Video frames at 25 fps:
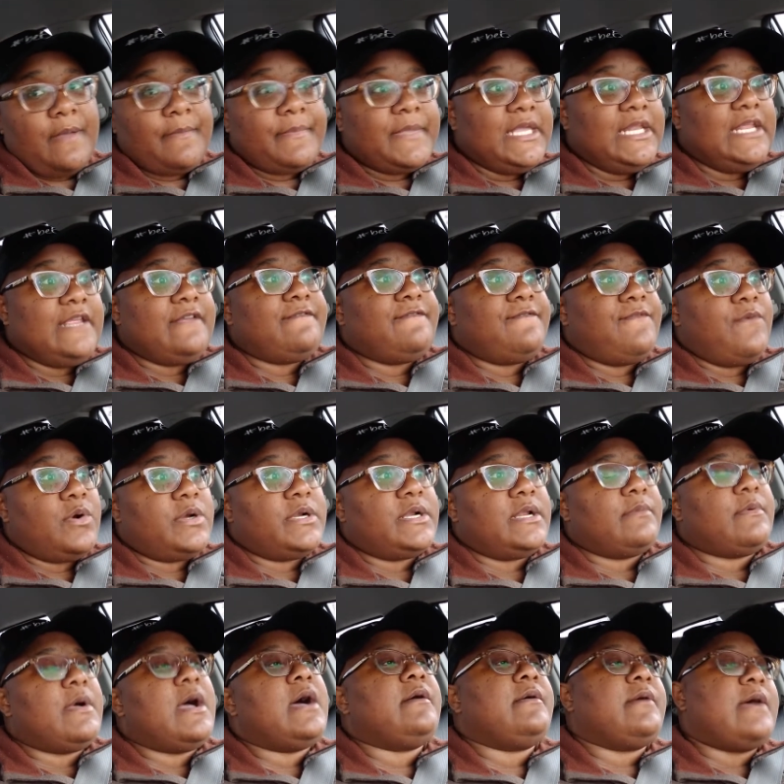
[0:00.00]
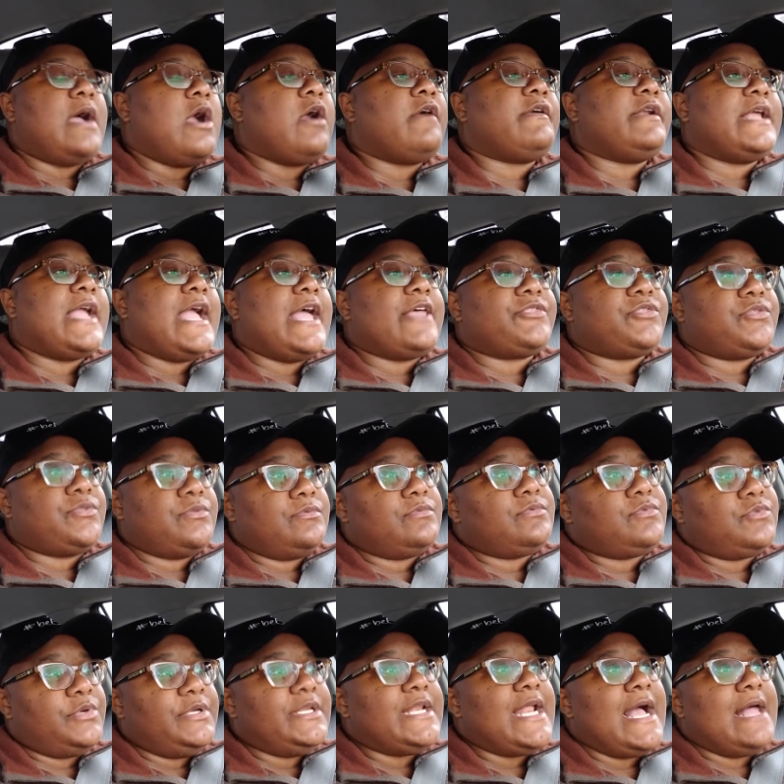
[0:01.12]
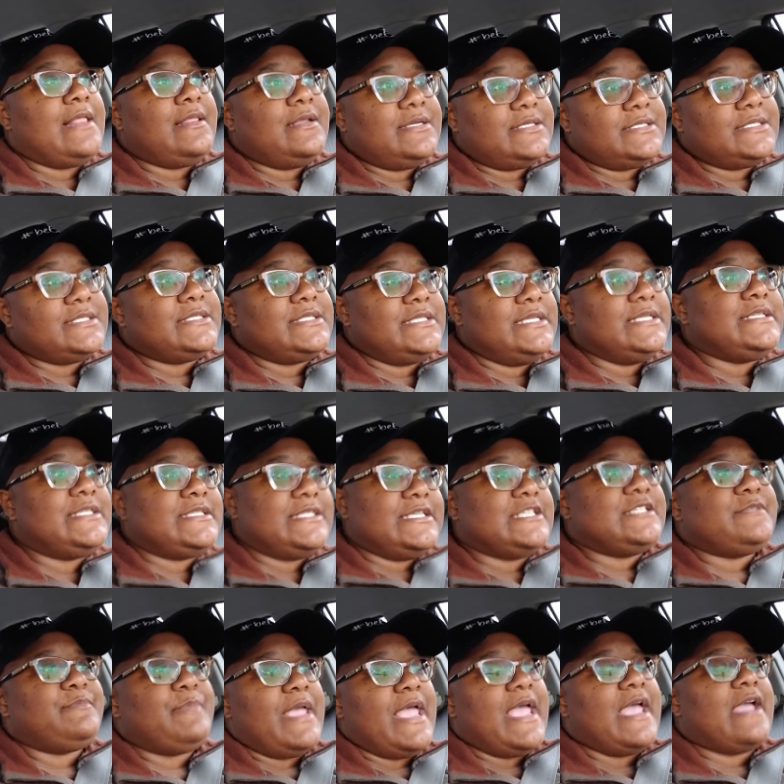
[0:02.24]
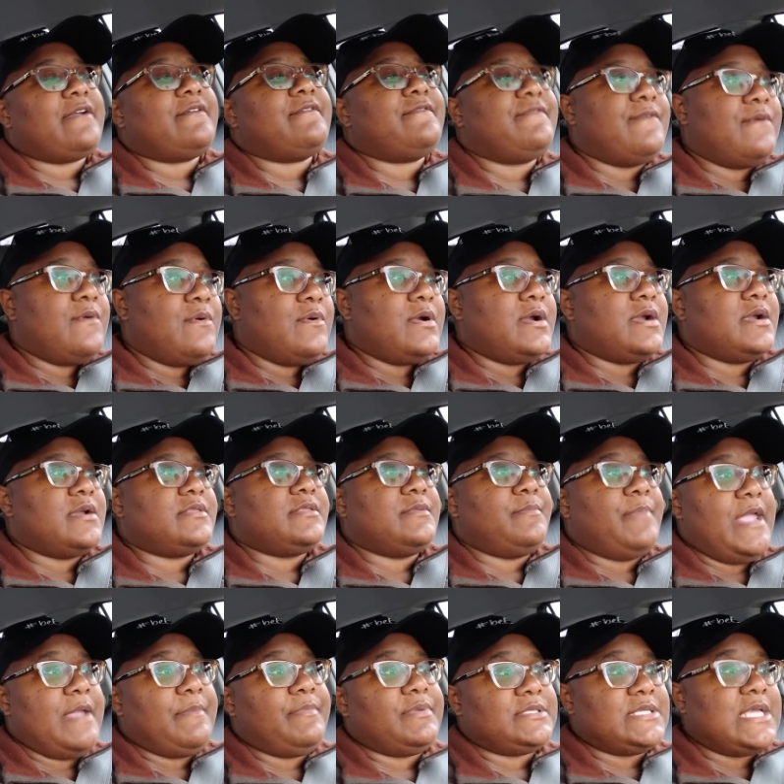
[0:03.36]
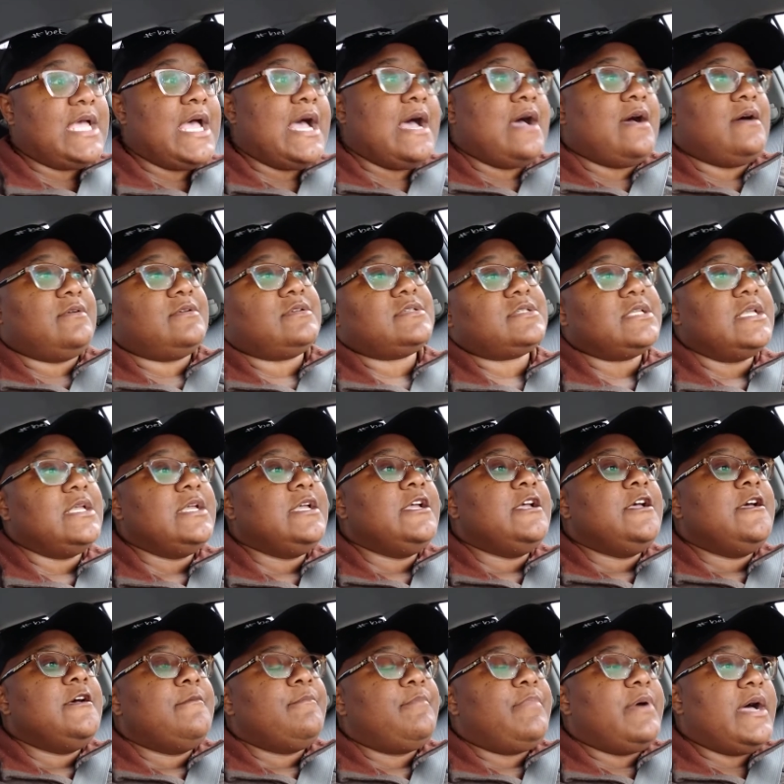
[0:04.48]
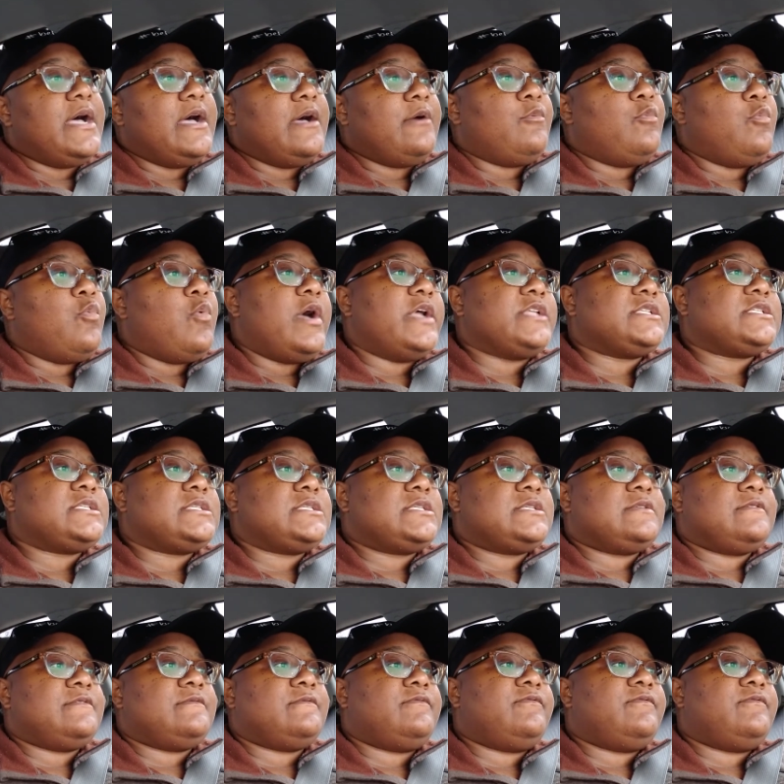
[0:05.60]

I'm getting $4. Well, I already got $3.10 back for the paper towels, but once